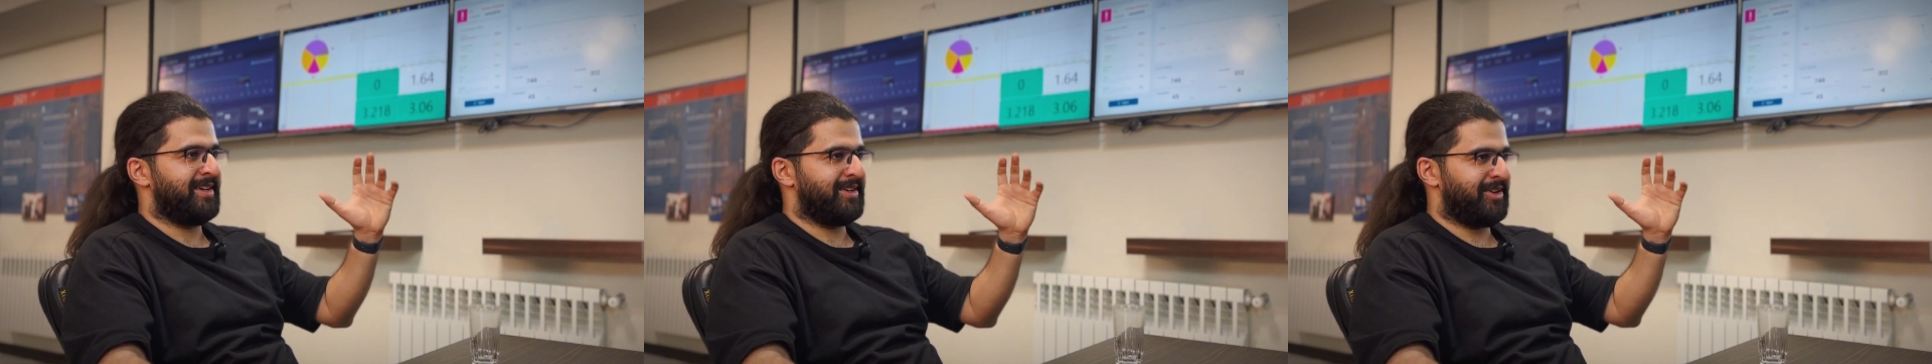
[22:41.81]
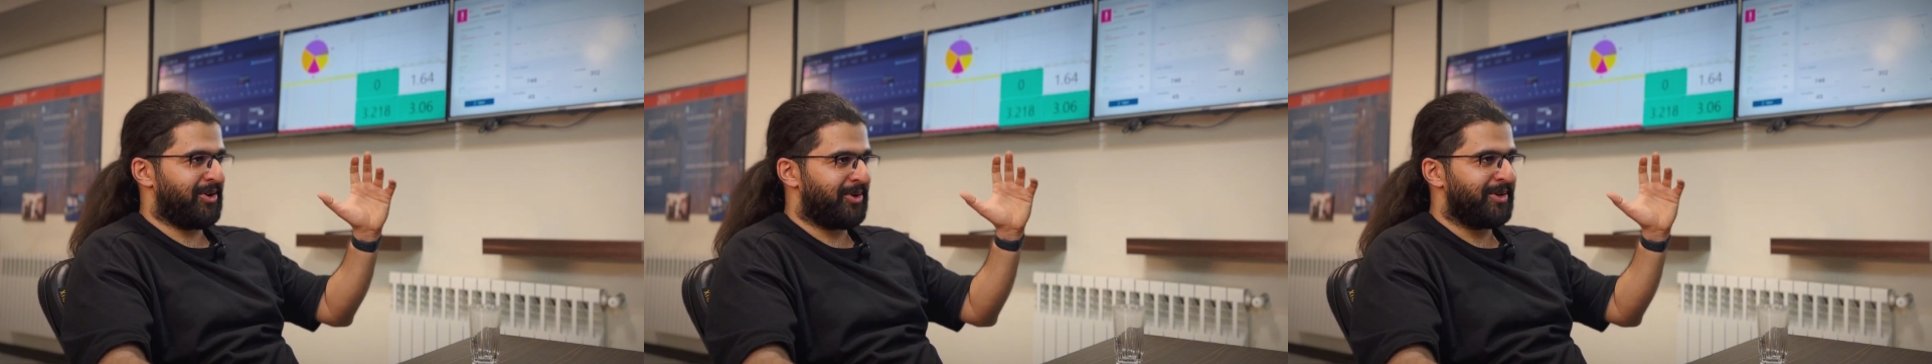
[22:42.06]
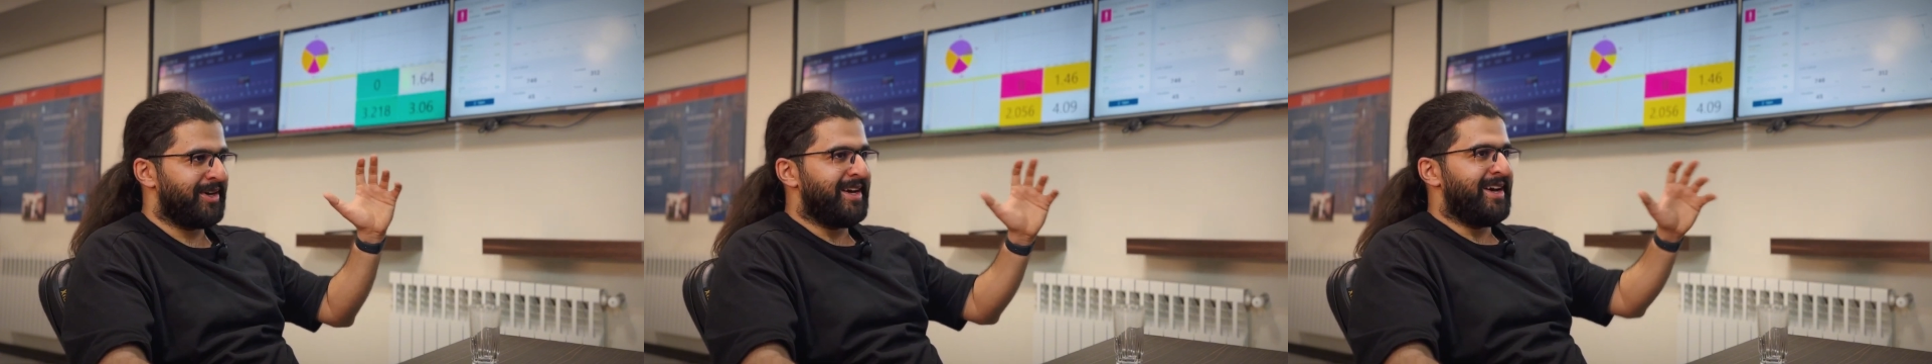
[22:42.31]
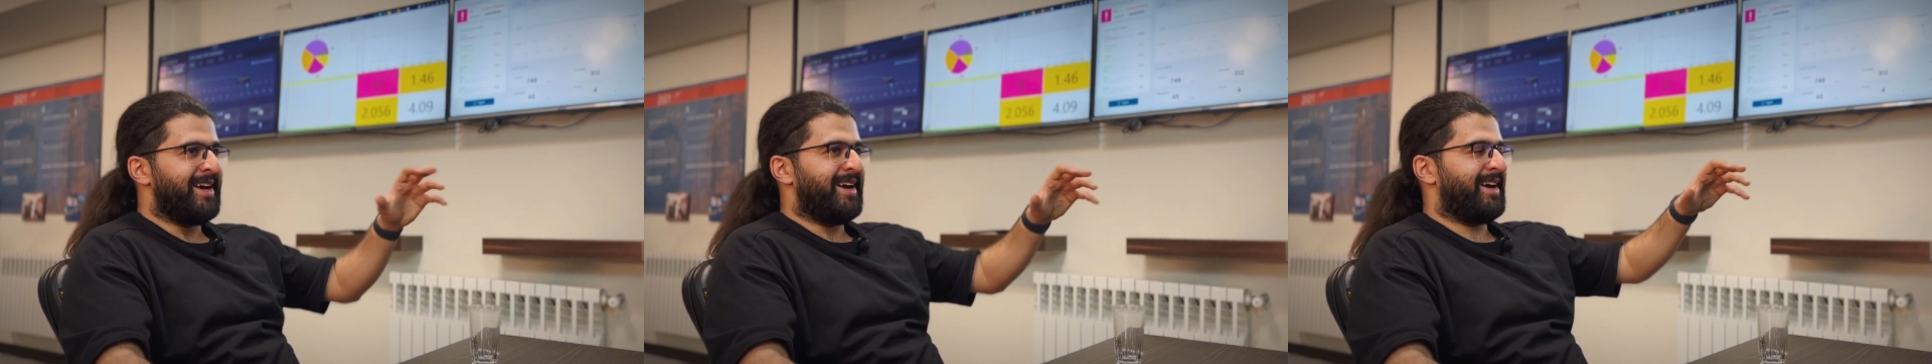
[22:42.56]
You know,
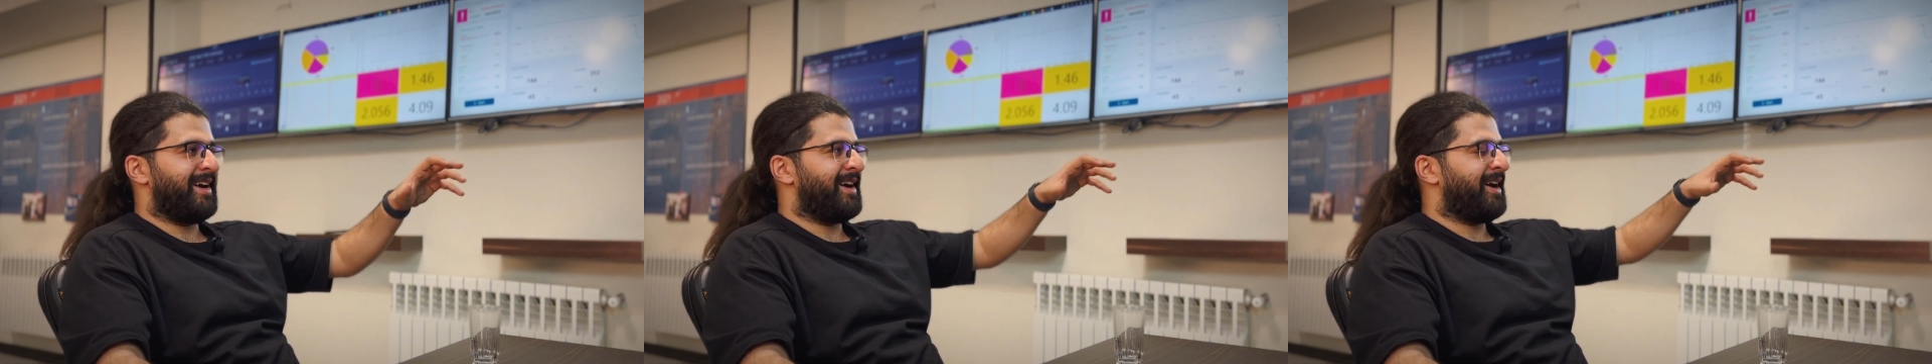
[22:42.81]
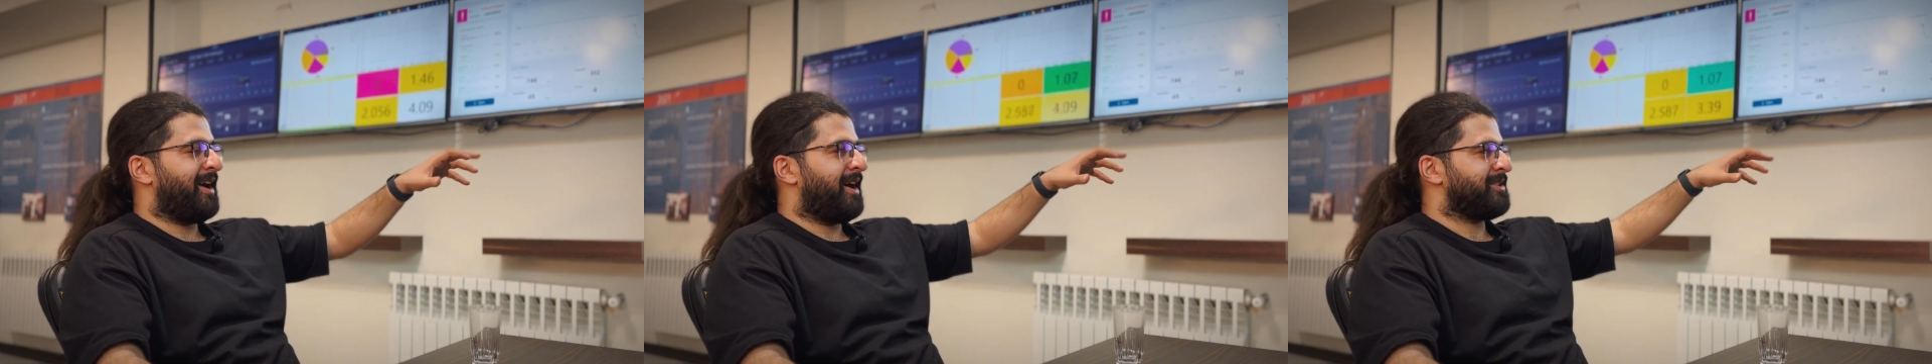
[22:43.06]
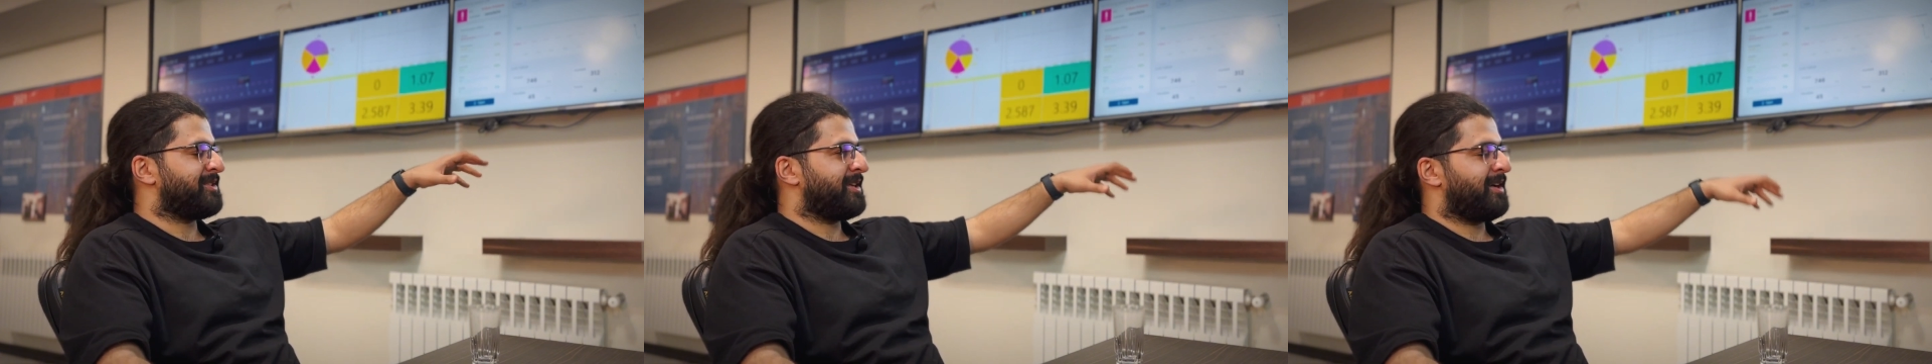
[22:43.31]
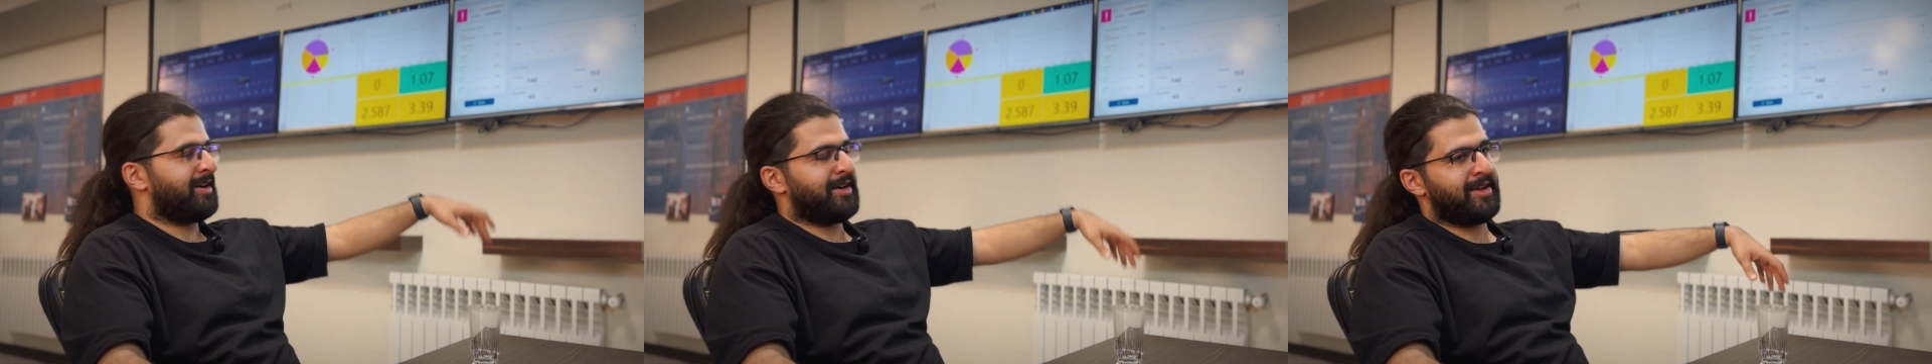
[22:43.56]
I
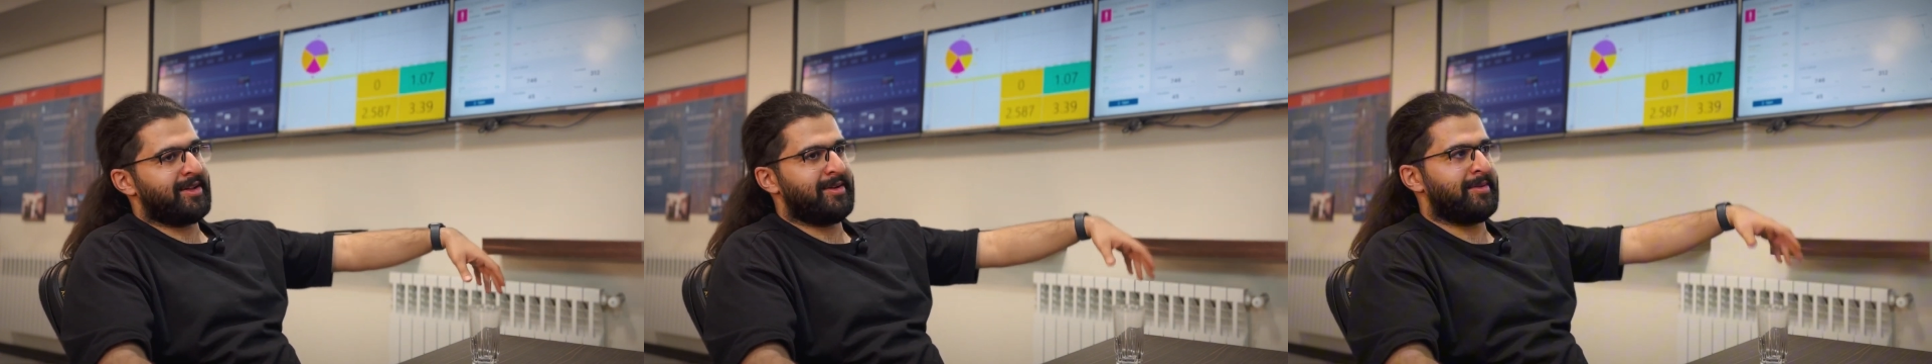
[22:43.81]
saw